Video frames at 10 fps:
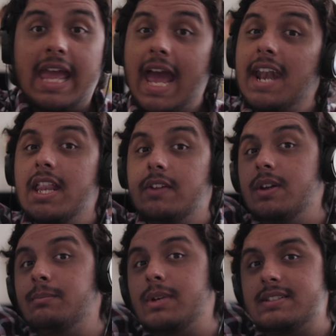And
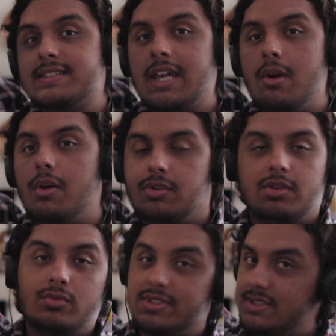Olivia Munn's
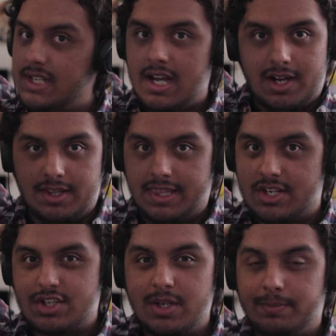character was not on that
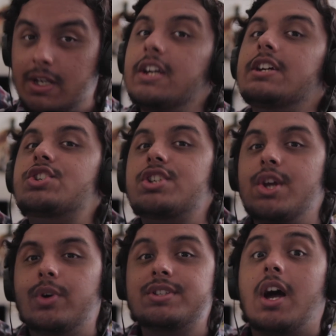ship. She
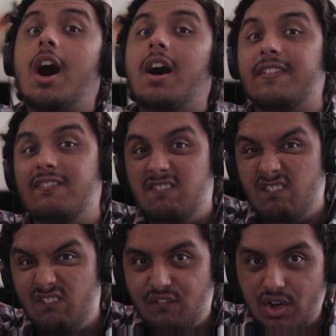was on
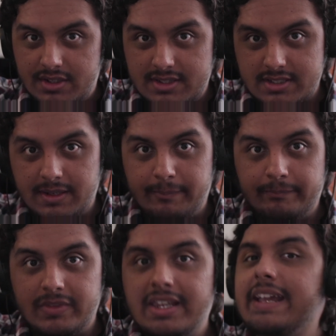foot.
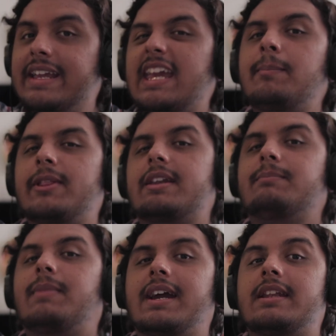Keep that
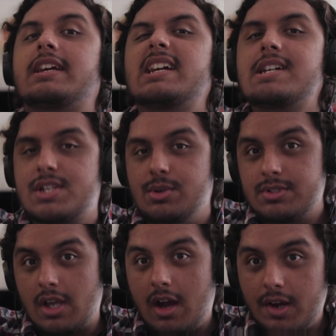in mind. She
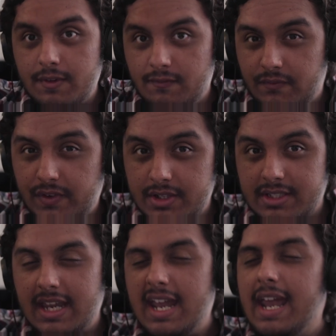was on foot,
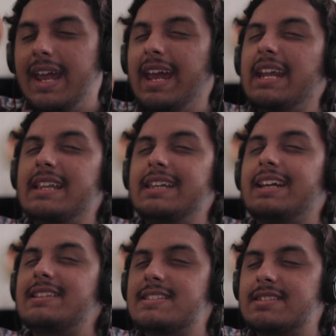and
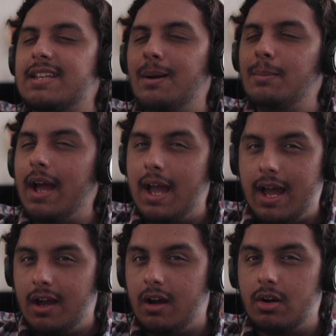yet
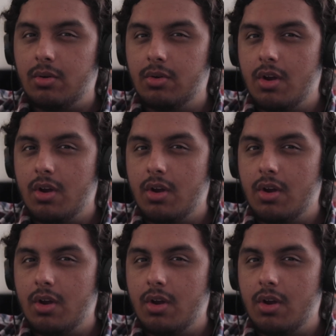somehow,